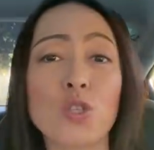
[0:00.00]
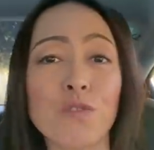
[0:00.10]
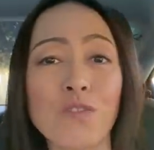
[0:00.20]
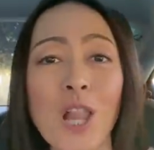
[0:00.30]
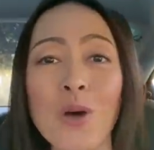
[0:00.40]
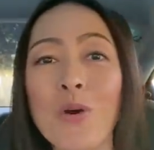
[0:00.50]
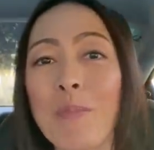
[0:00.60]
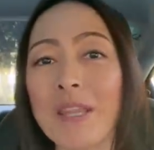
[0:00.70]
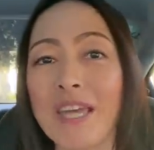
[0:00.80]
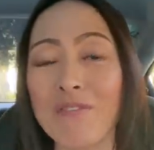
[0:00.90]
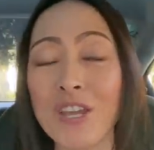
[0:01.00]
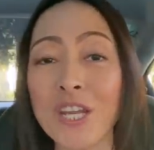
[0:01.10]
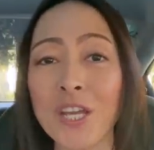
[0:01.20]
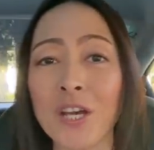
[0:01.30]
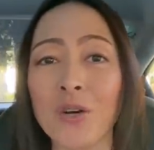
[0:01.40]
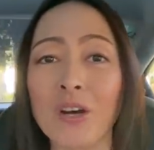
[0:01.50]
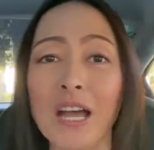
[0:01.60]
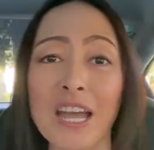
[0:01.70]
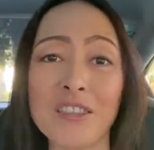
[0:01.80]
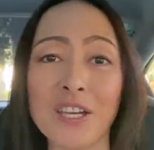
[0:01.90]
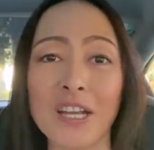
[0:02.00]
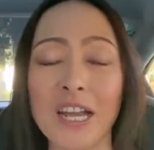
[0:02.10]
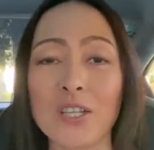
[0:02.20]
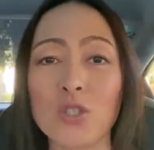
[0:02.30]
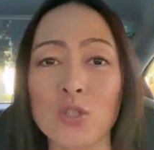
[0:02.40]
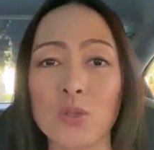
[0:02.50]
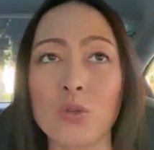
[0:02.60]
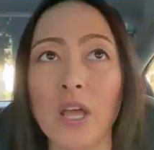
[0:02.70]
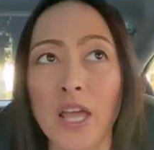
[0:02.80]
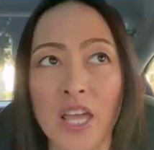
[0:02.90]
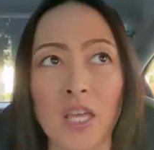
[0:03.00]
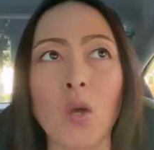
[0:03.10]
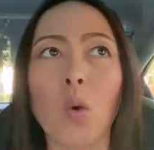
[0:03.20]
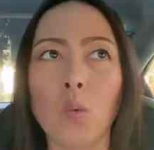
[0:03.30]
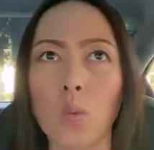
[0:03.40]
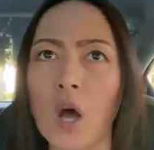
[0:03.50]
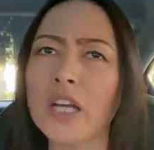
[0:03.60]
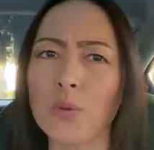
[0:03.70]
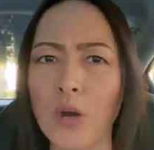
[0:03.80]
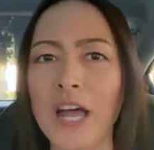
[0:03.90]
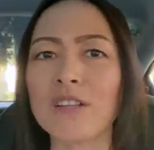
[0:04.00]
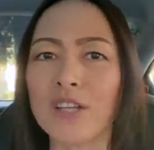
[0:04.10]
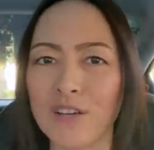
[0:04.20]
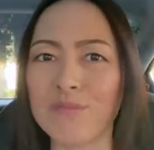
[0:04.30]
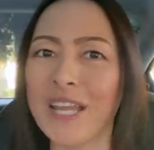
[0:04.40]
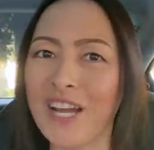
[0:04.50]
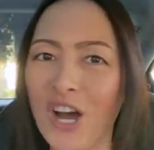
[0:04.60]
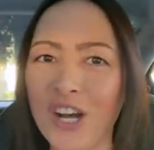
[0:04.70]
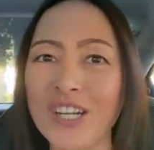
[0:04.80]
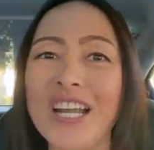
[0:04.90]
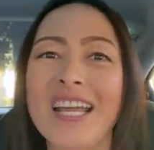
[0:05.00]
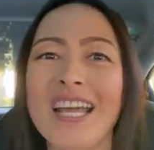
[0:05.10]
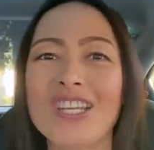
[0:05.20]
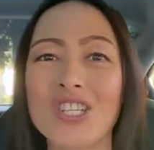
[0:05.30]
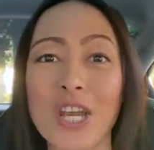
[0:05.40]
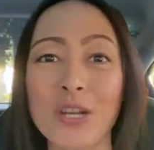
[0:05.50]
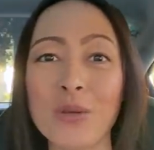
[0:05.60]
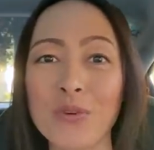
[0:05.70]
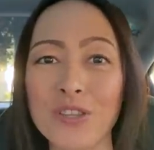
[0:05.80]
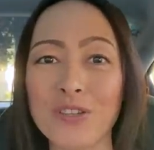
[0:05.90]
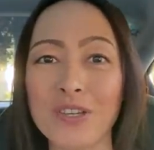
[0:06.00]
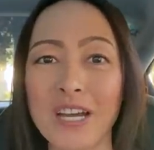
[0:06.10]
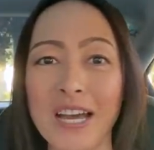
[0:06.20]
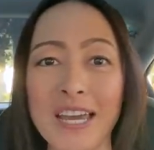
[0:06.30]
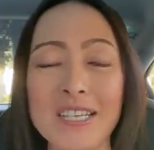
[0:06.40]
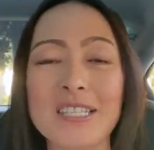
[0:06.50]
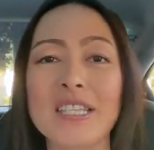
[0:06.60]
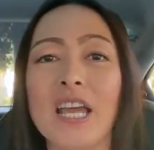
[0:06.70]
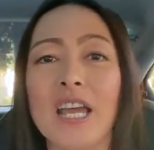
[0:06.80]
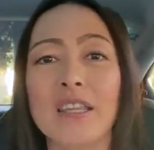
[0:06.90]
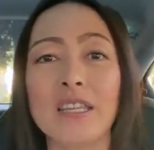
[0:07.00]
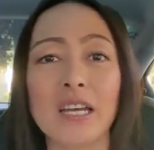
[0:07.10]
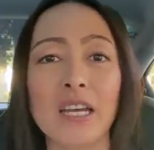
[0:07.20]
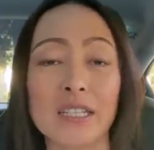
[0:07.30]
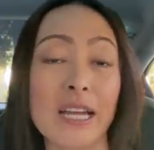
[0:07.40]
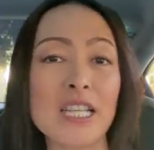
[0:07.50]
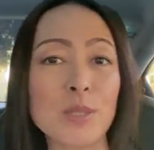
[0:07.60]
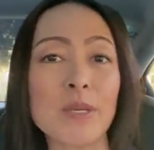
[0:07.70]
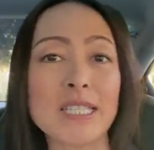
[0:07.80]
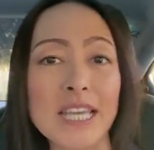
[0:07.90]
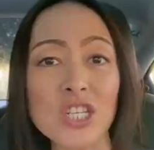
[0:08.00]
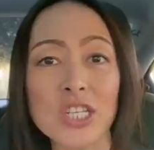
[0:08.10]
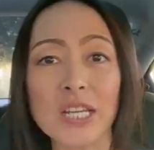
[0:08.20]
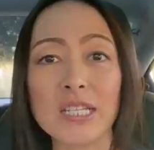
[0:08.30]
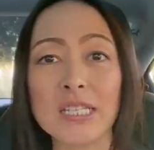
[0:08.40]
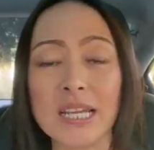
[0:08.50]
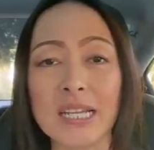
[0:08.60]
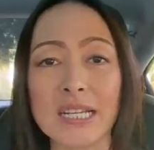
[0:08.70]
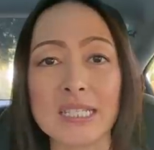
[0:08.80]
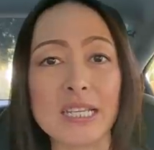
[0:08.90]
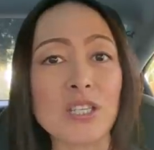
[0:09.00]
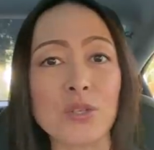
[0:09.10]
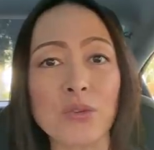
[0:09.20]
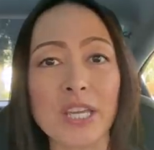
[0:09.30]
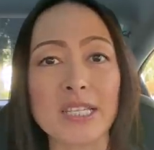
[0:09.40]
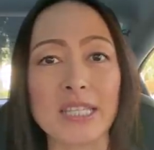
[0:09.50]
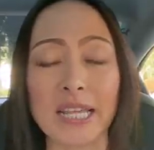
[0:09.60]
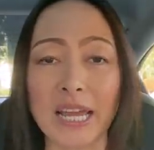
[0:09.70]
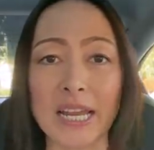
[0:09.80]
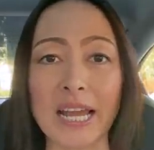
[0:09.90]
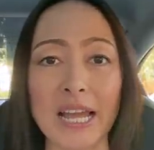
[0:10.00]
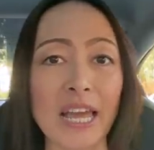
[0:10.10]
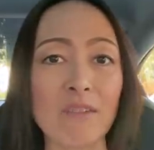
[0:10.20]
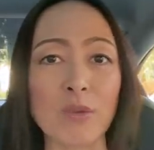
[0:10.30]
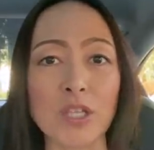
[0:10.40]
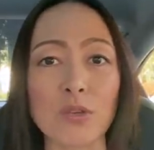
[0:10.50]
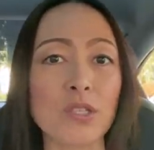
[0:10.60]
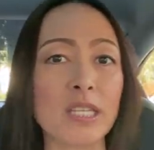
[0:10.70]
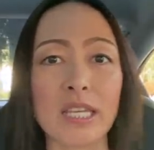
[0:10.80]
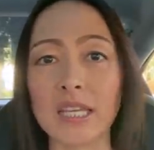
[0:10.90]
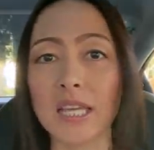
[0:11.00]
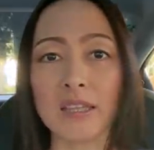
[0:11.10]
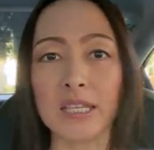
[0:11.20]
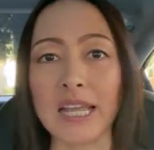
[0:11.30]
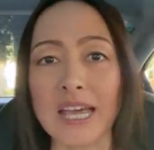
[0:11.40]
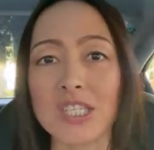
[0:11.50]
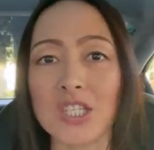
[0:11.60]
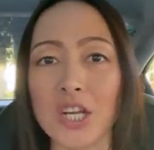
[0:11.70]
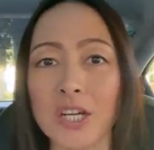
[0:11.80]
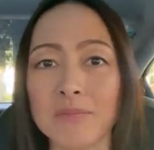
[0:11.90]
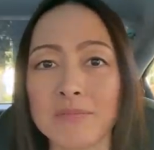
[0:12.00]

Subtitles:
To follow up on that video, I thought I'd do a walk around of my car, sharing with you guys the customizations and accessories that I have been using in the last year.